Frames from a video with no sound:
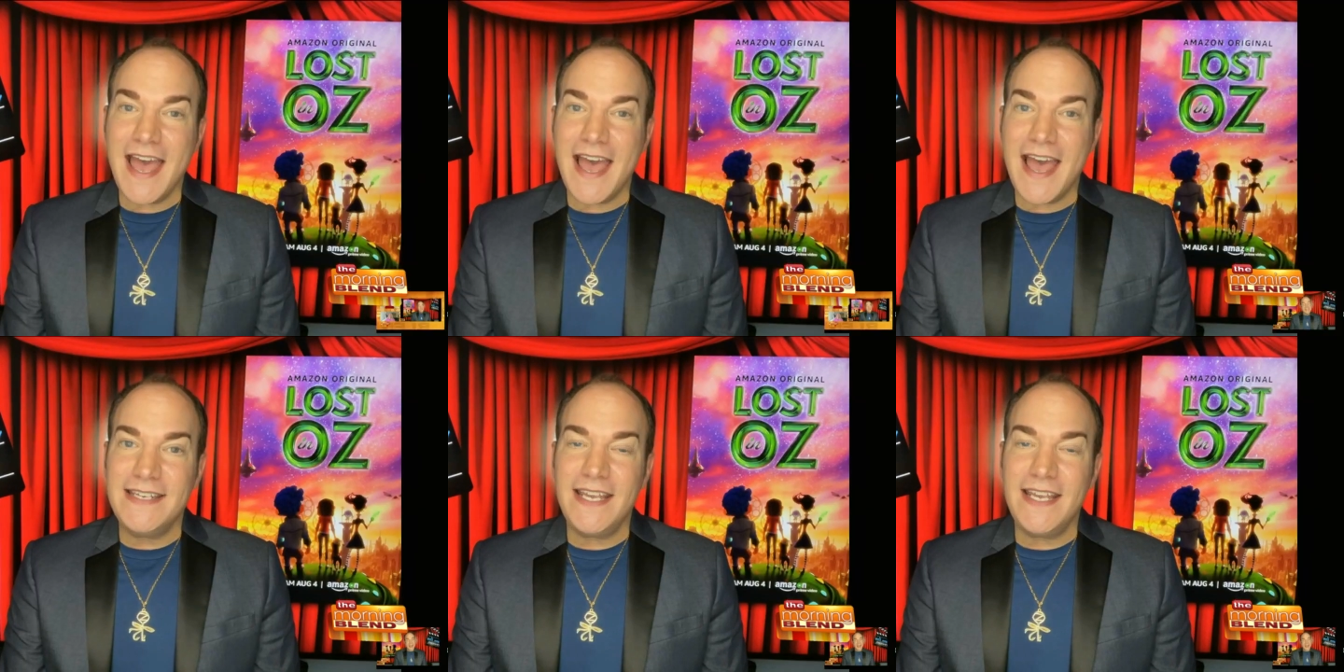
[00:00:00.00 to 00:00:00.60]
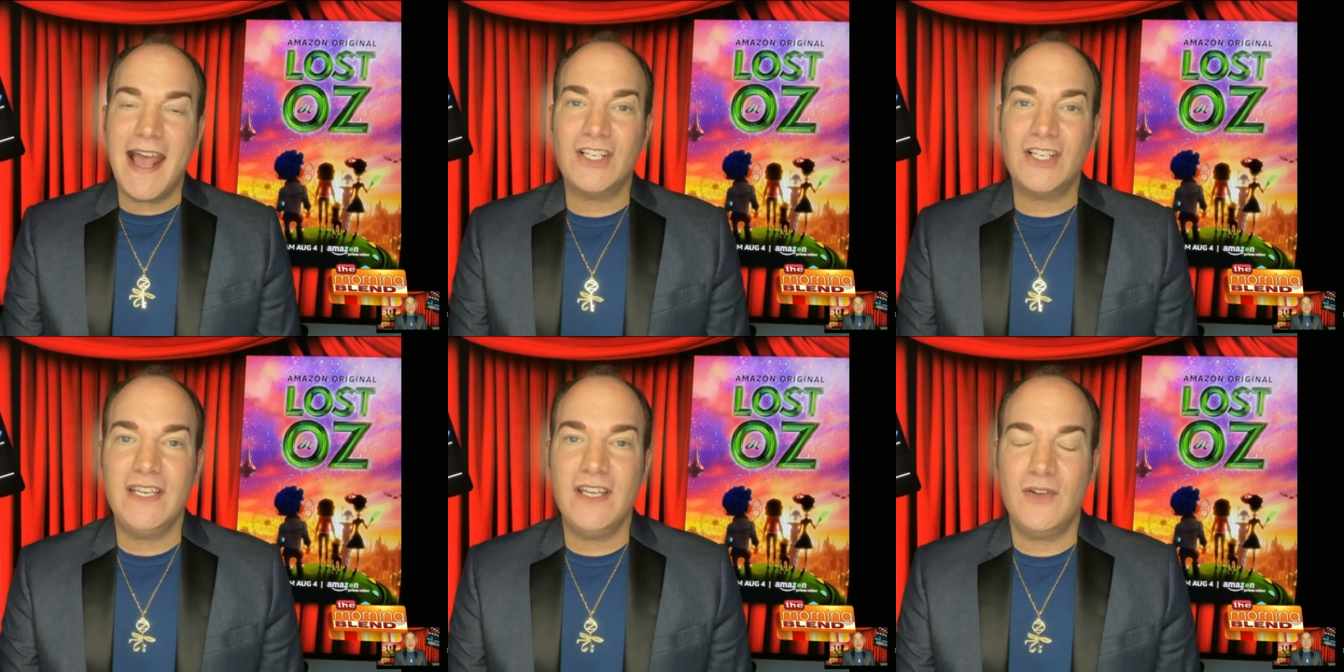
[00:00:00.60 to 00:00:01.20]
I did. I
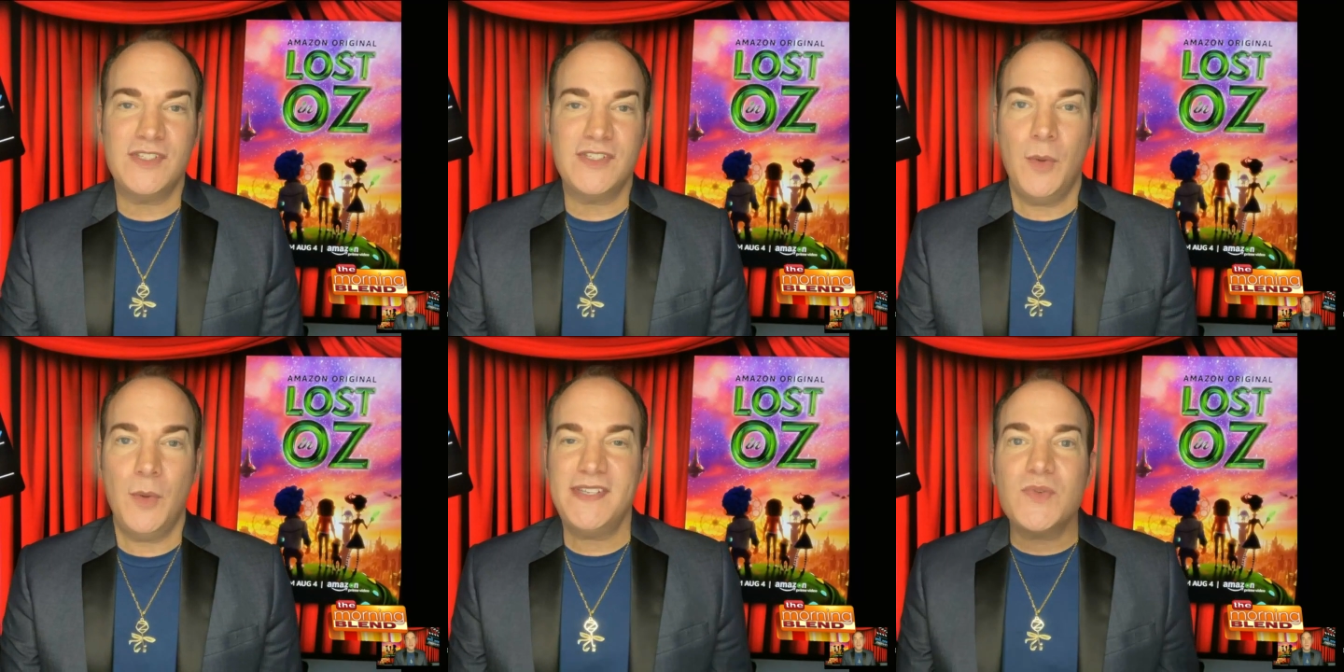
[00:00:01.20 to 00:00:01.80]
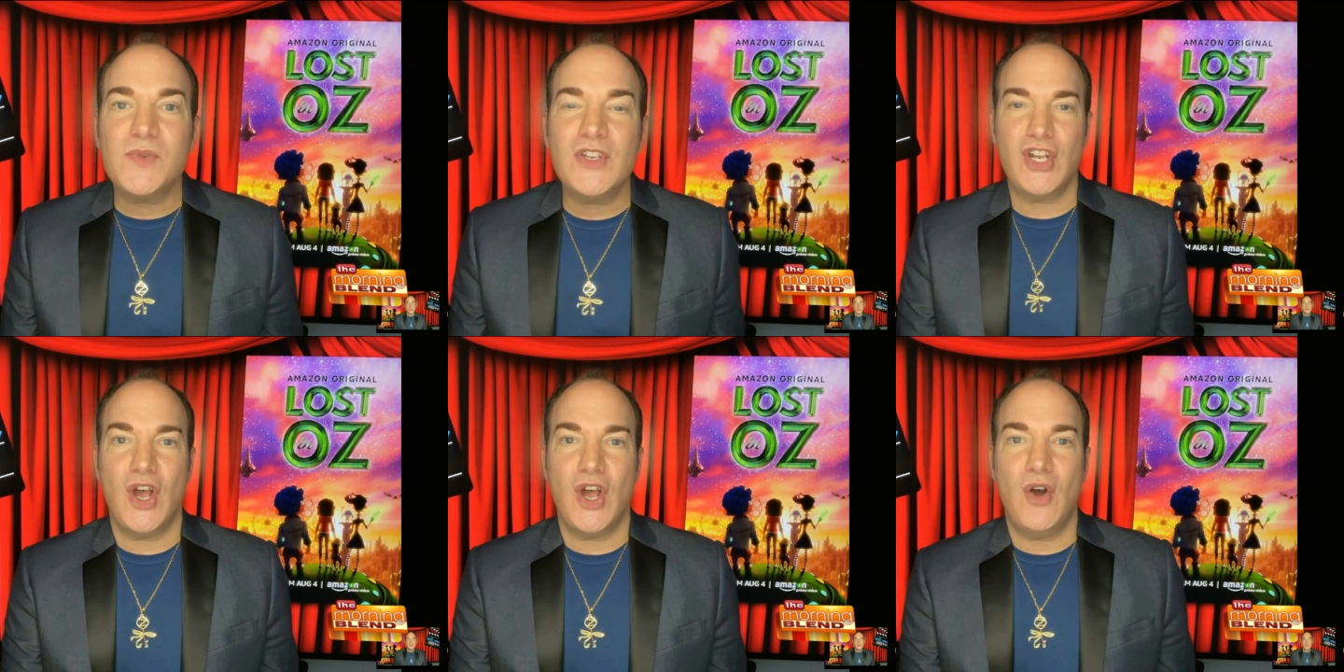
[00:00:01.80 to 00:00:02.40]
actually, you know, was so obsessed with the show,